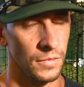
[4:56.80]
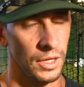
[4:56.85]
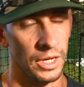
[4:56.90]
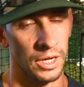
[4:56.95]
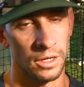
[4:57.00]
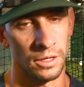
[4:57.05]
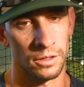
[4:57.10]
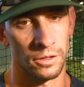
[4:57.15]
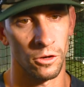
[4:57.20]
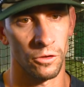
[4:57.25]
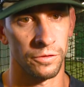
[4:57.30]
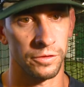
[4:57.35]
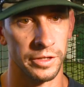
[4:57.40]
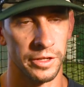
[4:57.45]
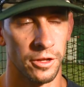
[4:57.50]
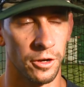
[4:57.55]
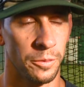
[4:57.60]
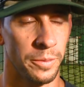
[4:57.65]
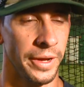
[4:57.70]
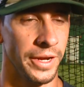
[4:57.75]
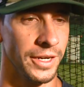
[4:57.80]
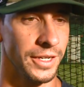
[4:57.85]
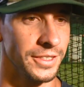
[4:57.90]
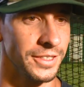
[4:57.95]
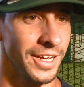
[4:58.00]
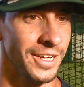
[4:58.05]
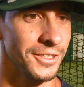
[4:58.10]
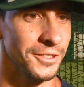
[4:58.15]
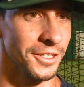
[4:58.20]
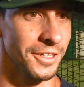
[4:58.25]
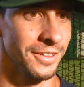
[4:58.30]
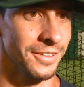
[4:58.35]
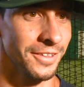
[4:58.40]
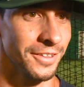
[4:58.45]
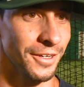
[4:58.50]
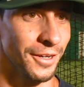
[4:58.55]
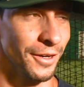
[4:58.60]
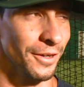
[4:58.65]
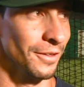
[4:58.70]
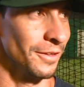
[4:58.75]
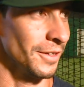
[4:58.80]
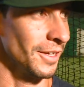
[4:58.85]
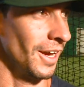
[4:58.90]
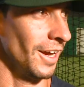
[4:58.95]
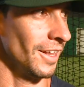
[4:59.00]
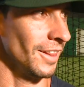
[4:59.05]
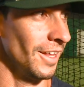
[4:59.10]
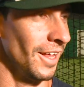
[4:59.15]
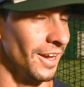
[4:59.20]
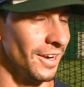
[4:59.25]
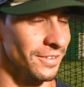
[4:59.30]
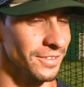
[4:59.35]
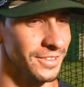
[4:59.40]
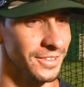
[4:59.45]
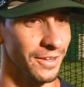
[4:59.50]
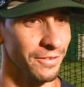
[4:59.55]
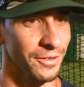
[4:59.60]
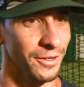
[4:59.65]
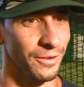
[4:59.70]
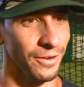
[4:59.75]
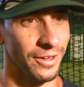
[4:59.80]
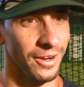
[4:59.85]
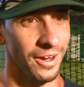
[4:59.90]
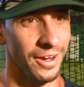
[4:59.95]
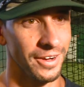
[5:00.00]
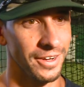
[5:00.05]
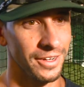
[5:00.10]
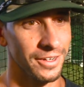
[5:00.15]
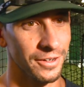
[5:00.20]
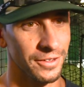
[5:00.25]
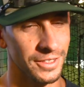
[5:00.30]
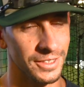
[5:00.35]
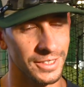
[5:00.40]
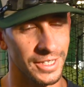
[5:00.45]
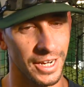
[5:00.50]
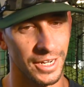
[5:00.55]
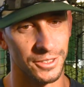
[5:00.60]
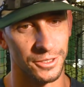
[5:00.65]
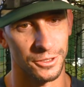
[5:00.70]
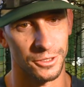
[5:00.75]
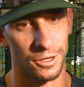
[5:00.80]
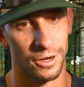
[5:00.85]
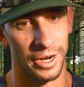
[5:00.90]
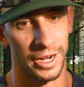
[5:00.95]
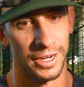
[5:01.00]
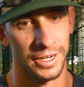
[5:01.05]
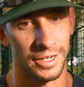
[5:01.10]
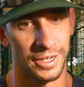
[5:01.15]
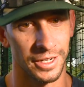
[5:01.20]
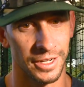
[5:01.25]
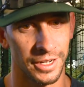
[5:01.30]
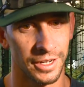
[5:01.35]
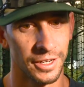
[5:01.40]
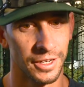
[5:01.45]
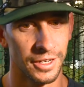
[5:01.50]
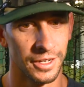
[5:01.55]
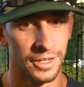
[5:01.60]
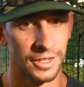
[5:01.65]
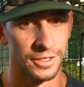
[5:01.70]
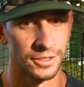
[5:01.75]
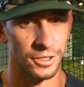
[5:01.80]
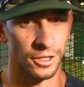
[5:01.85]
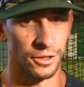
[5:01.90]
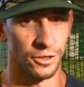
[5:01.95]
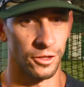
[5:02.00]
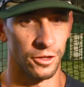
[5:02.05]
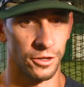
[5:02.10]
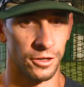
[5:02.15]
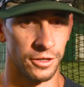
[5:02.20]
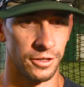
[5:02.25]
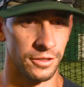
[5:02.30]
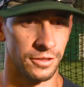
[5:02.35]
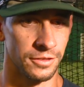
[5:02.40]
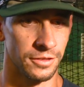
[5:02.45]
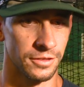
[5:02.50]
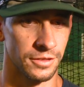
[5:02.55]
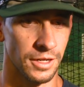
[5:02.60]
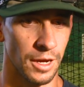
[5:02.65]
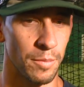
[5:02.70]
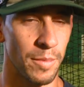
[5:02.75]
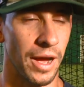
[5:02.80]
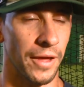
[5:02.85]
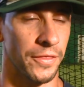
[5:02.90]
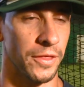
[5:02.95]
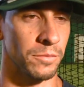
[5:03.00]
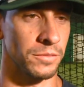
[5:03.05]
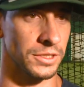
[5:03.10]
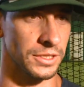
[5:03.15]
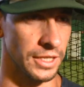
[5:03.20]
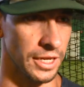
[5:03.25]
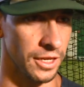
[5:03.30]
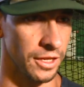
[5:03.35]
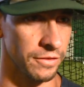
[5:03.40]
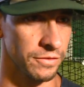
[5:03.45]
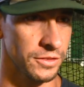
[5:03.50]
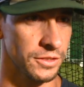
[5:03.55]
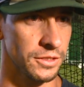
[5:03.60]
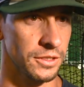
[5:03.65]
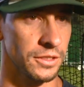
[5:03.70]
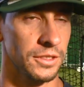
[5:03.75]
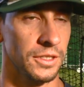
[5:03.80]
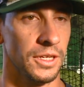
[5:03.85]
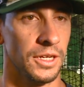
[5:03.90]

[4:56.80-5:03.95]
Yeah, hopefully they're paying attention. You know, we got a lot of stuff going on here. These guys are trying to learn about themselves.